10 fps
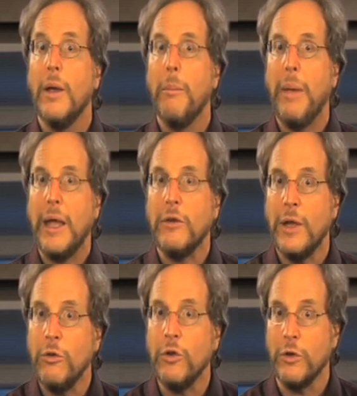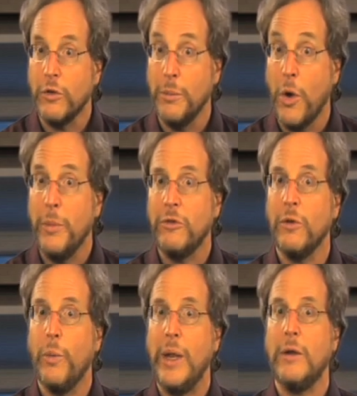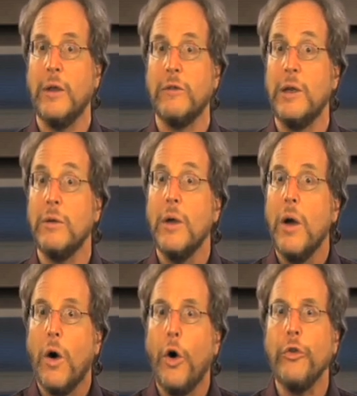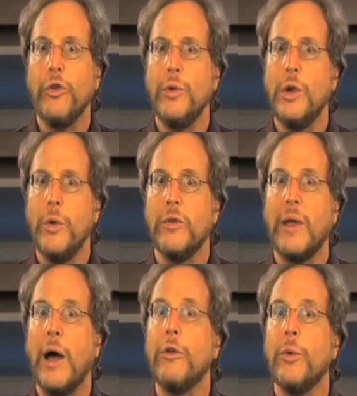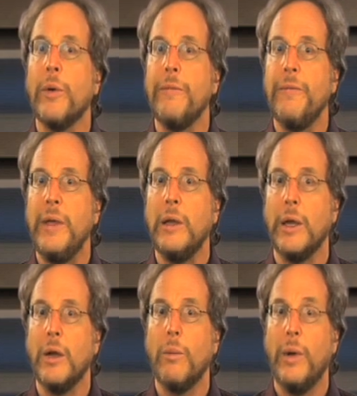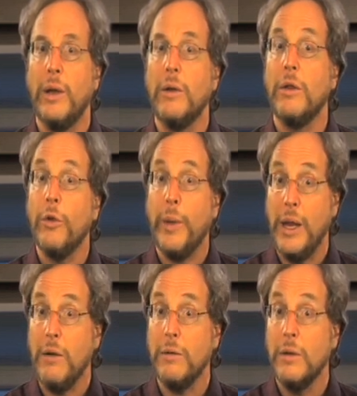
Pay attention to moments of weakness and also notice how you are feeling when you eat,